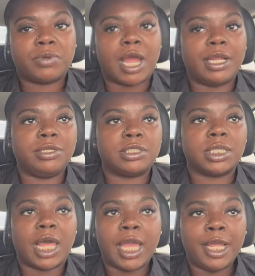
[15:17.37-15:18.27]
I used to
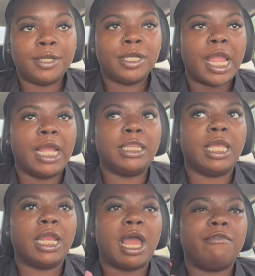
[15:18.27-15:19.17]
like. And
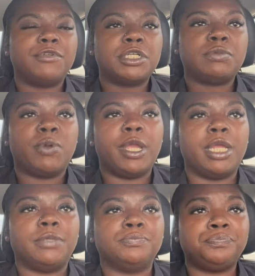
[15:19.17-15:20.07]
then I've just
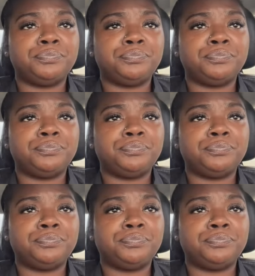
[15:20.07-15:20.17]
been,